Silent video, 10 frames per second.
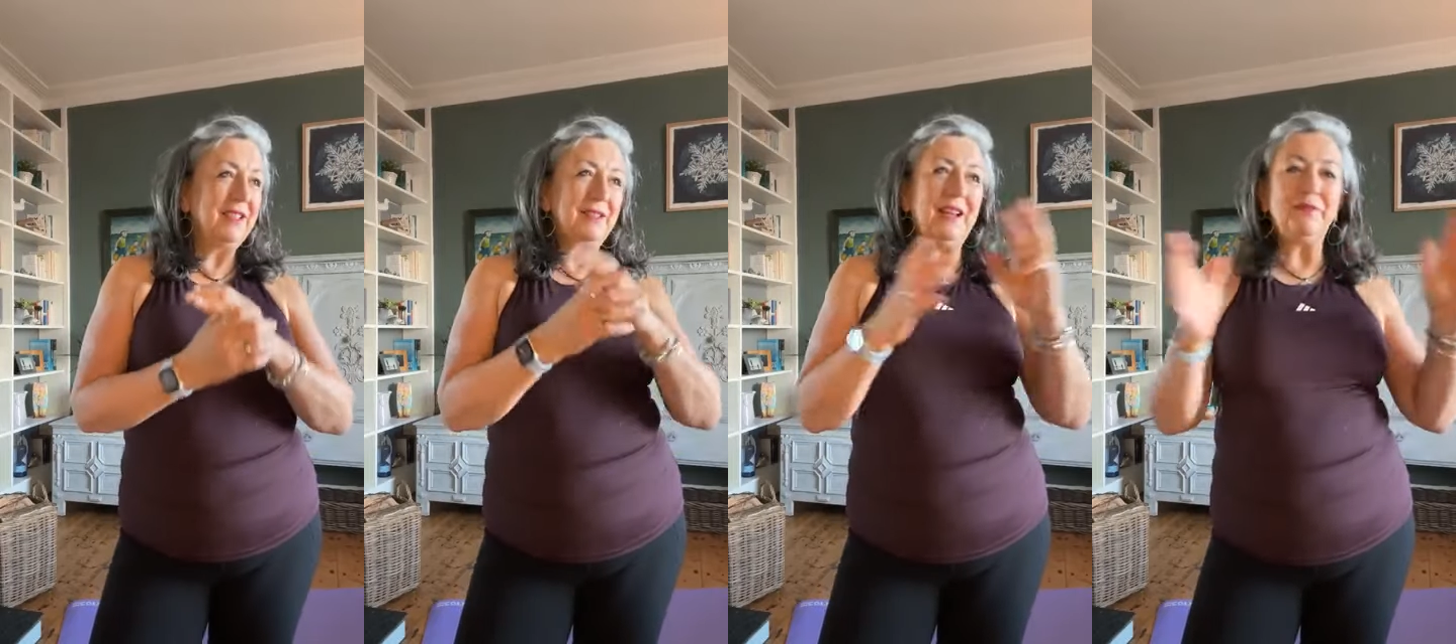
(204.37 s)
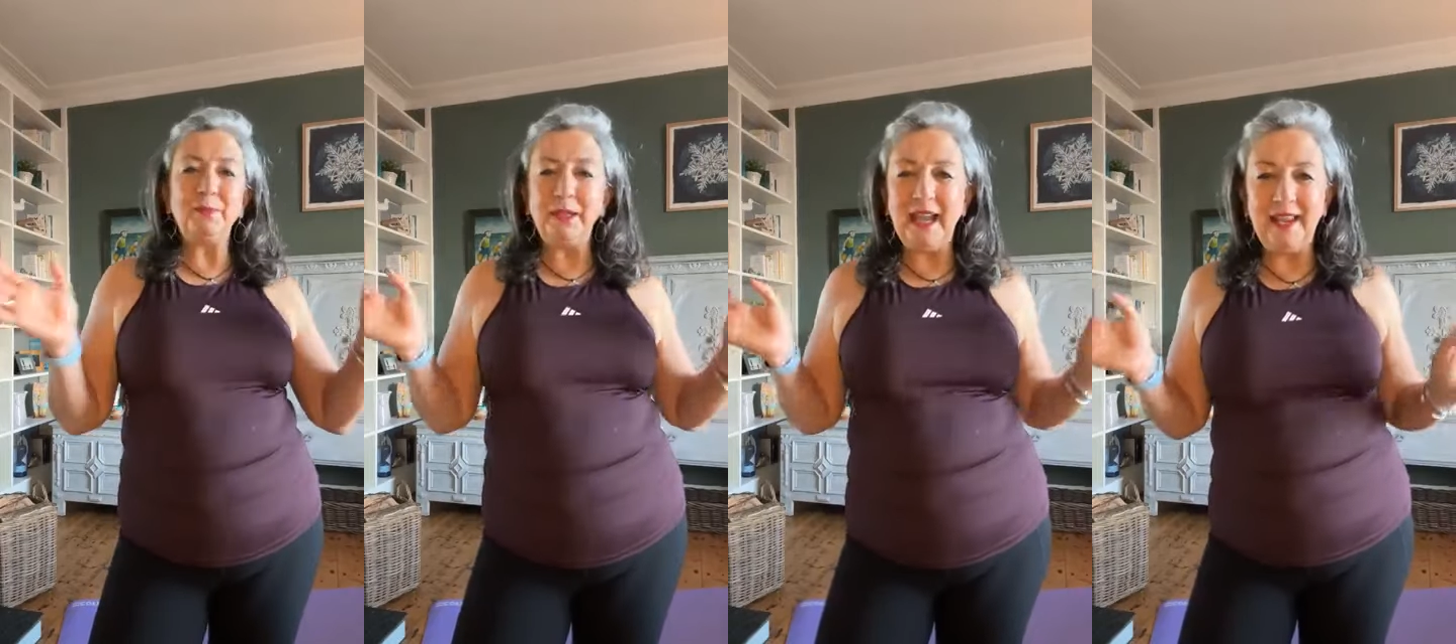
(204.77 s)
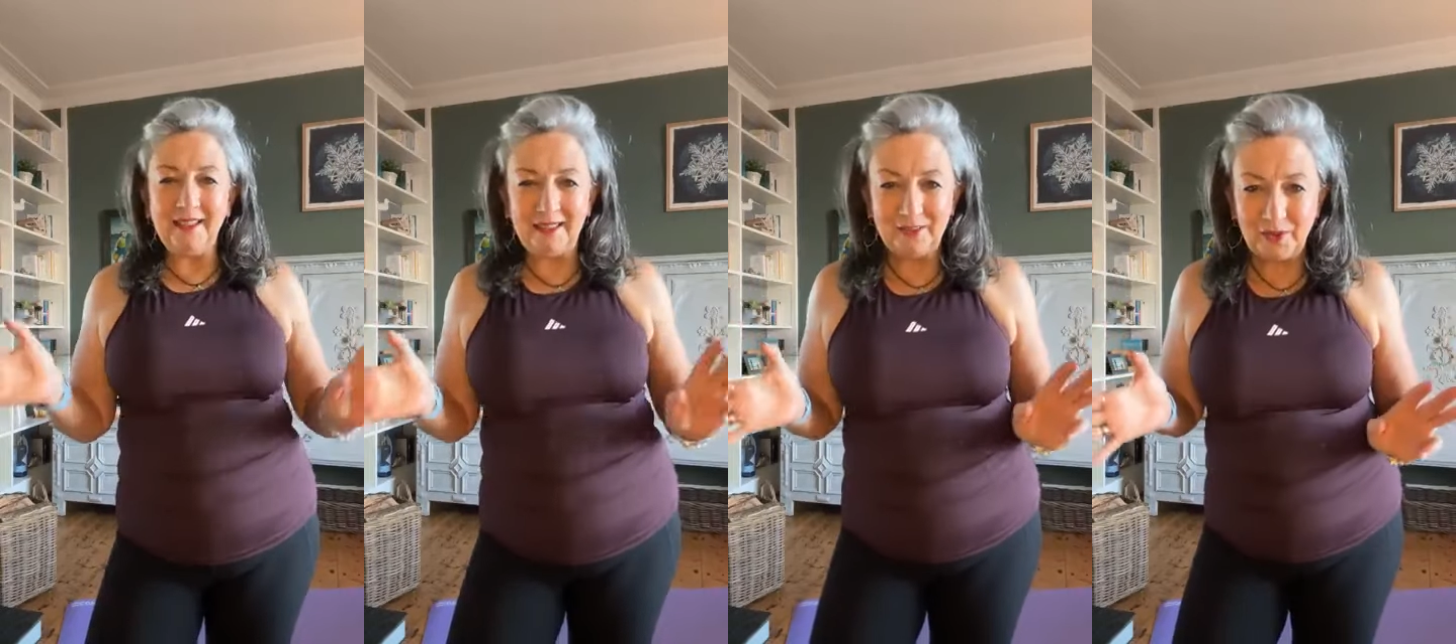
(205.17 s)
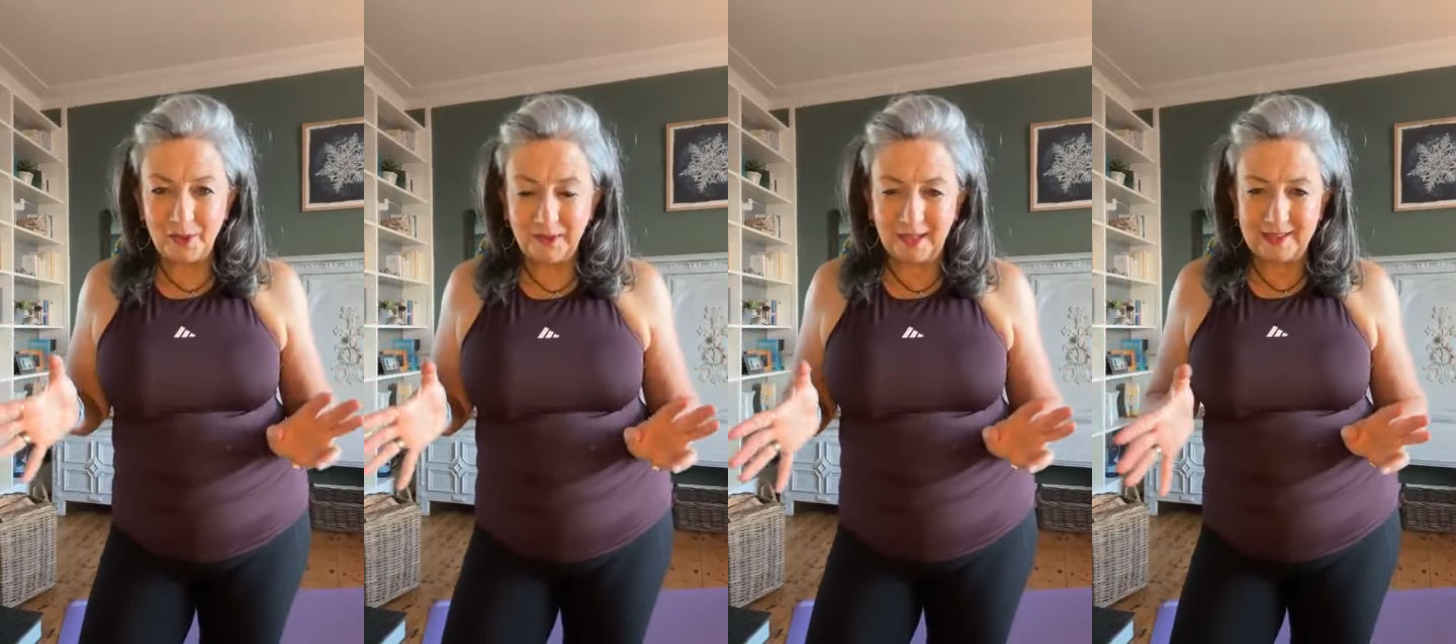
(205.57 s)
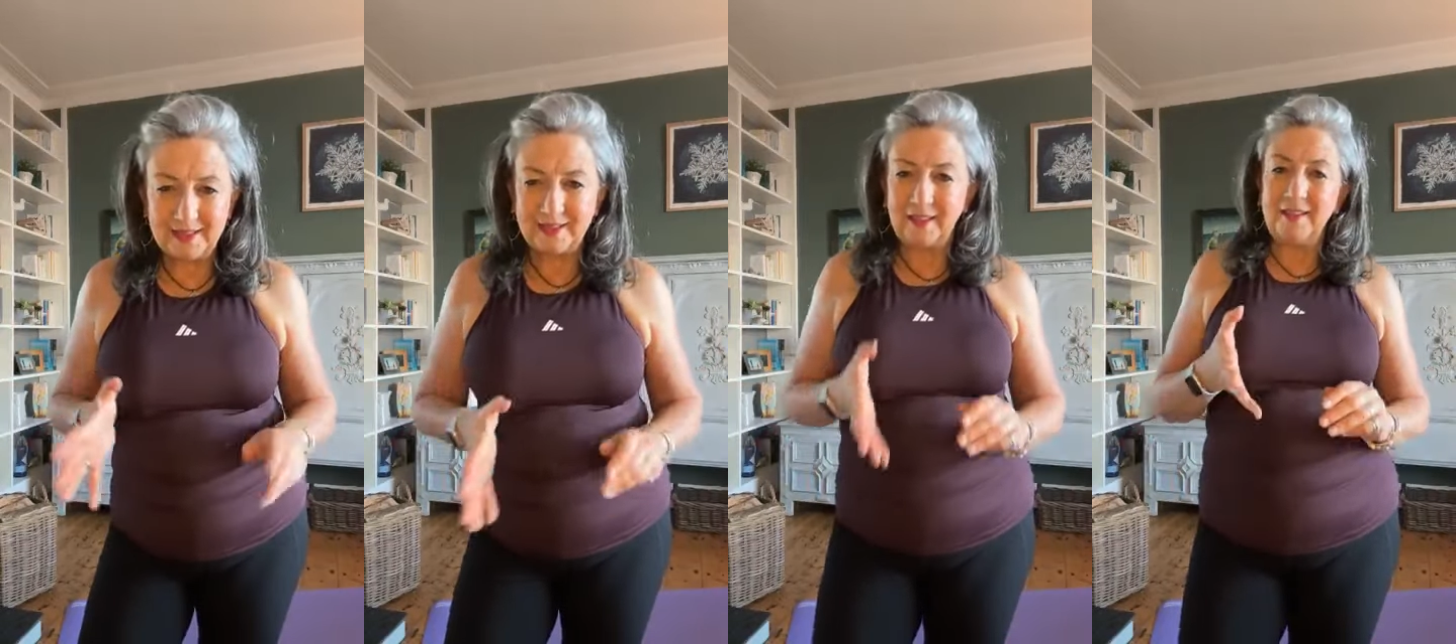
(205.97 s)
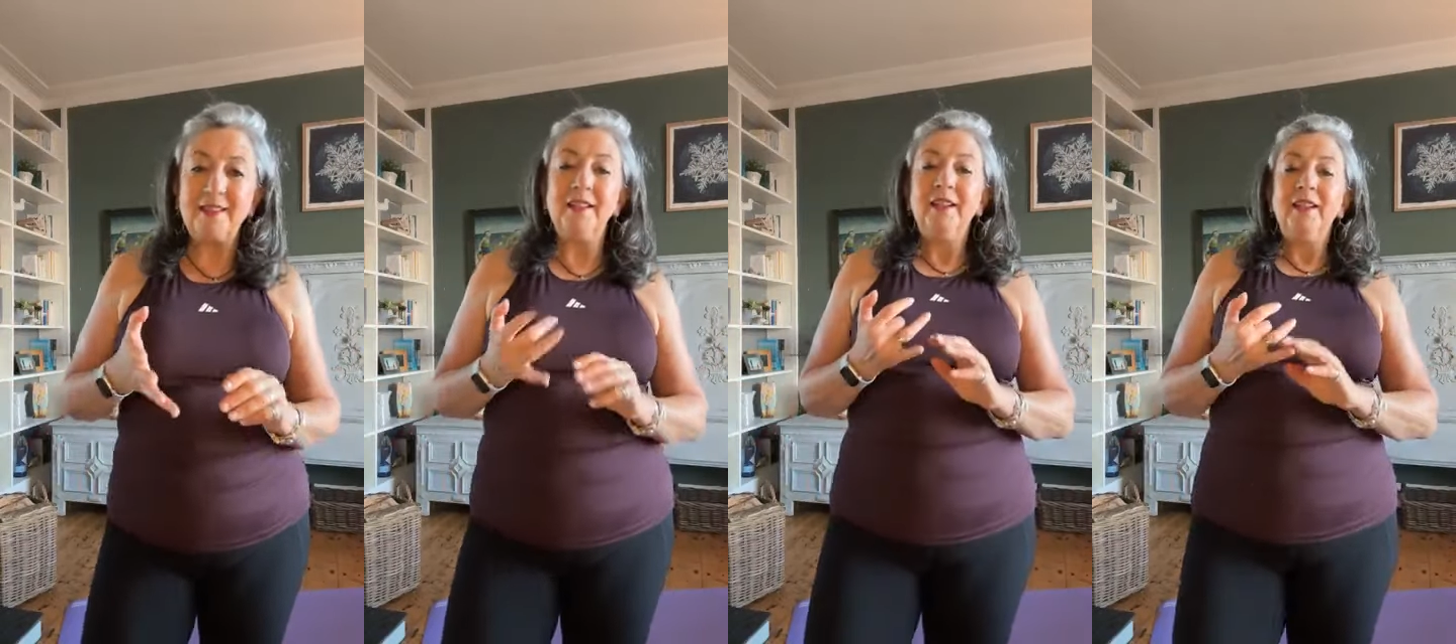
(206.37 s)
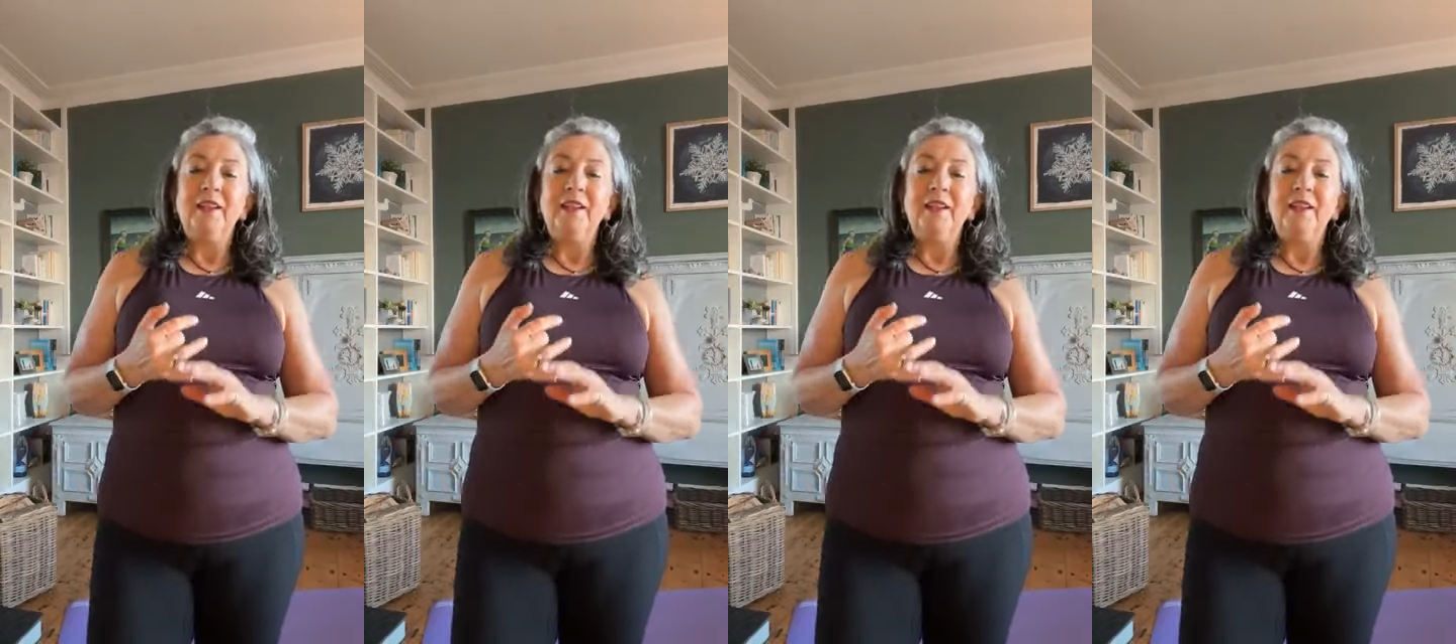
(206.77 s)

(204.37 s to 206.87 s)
Doesn't have to be anything to do with exercise.